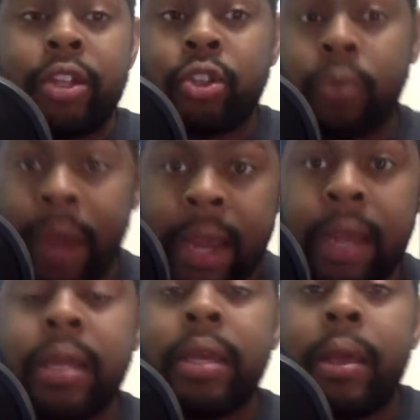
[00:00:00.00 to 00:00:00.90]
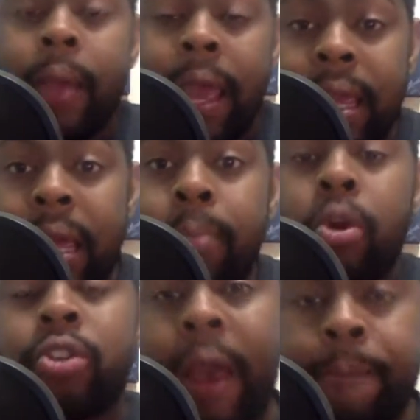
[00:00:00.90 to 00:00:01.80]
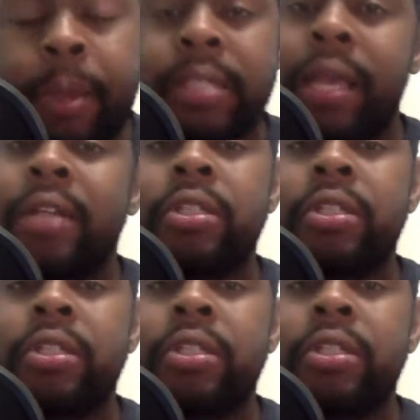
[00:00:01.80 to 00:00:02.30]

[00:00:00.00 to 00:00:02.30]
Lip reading: trade and get more draft picks, guys.